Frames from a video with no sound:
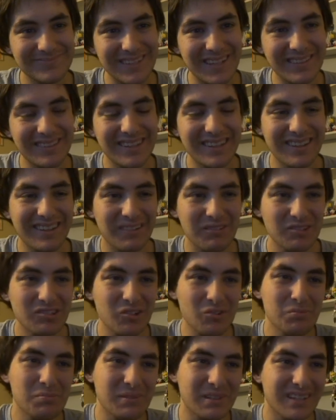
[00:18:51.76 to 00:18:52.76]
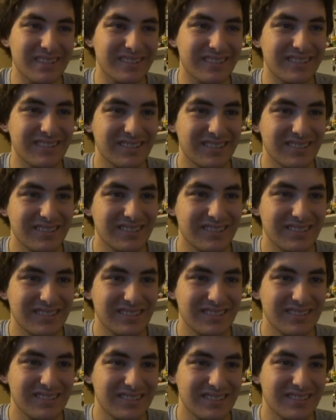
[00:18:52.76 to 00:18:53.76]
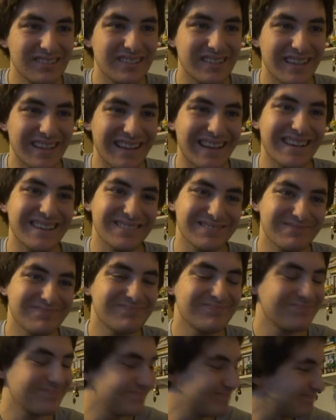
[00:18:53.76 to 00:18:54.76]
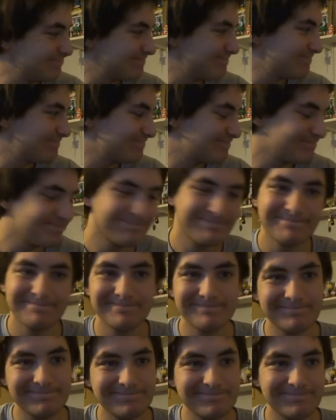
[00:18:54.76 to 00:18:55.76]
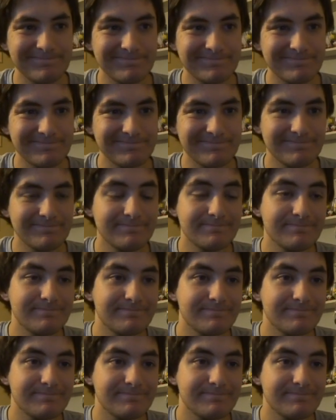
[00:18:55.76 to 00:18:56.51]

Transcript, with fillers: And like I was Our hoping Yeah. But there are many quests ahead.